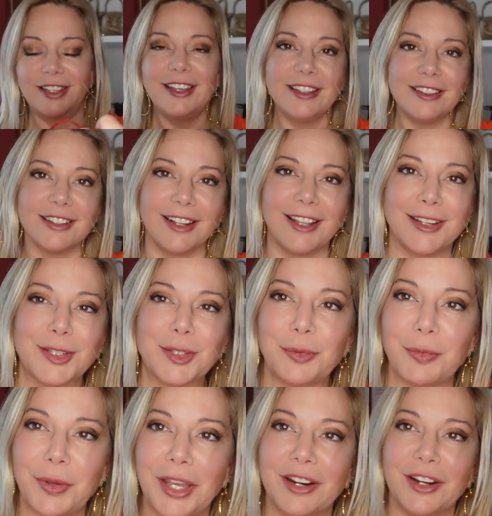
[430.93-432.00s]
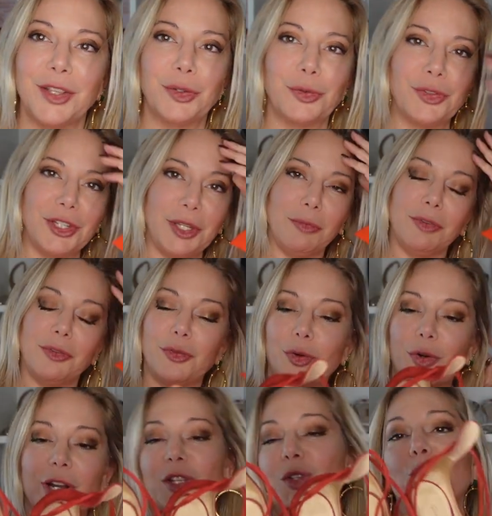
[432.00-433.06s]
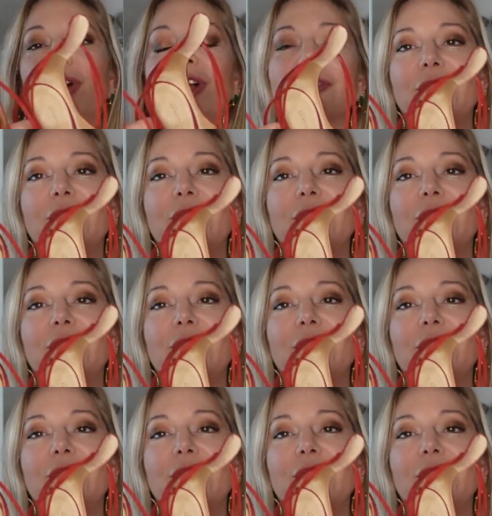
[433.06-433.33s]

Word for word: and the last pair you've seen before as well,